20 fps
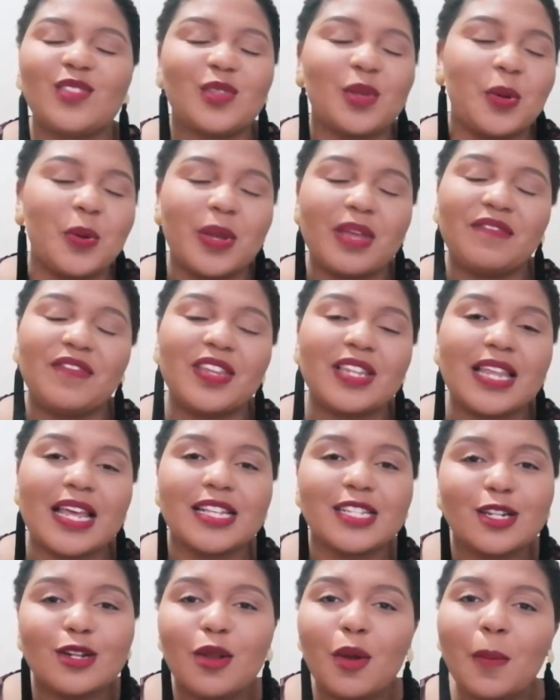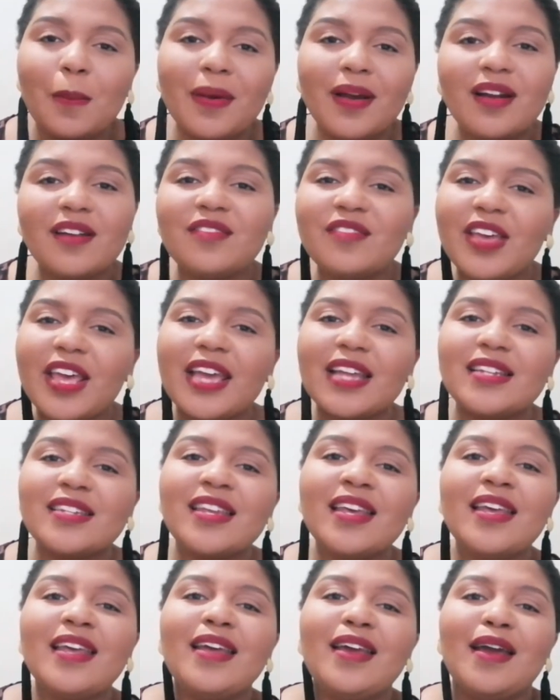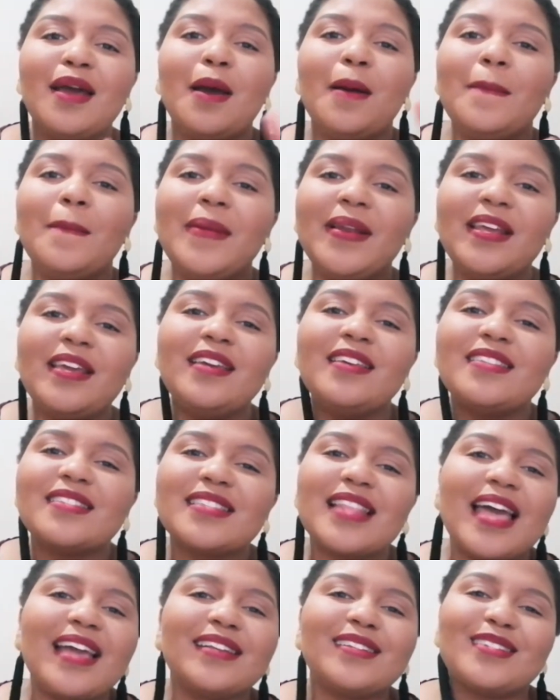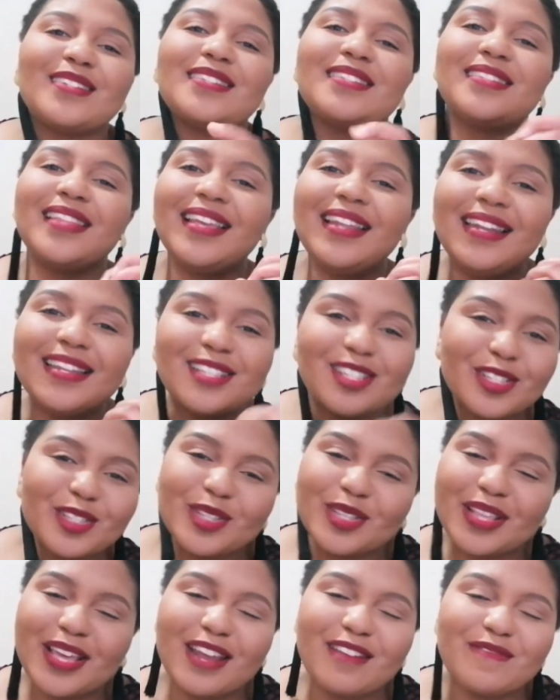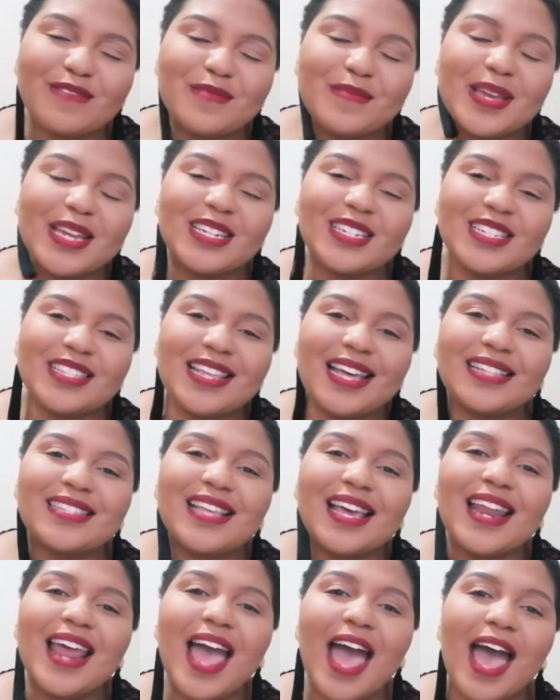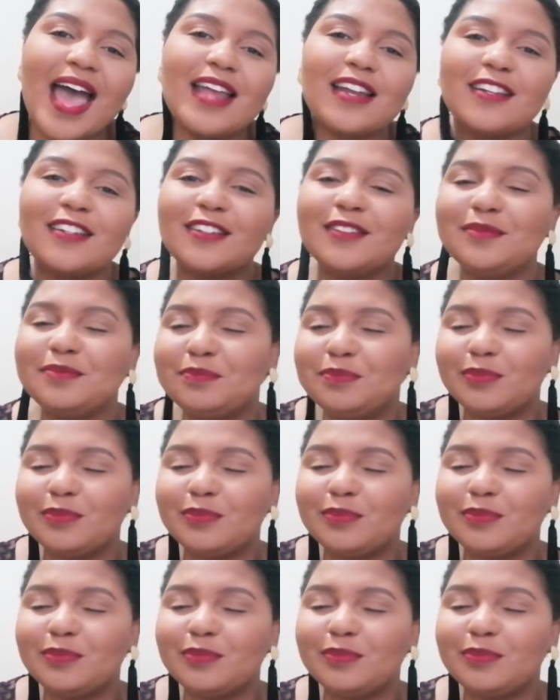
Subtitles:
So if it doesn't look perfect, please, like, just listen to the information that's at hand.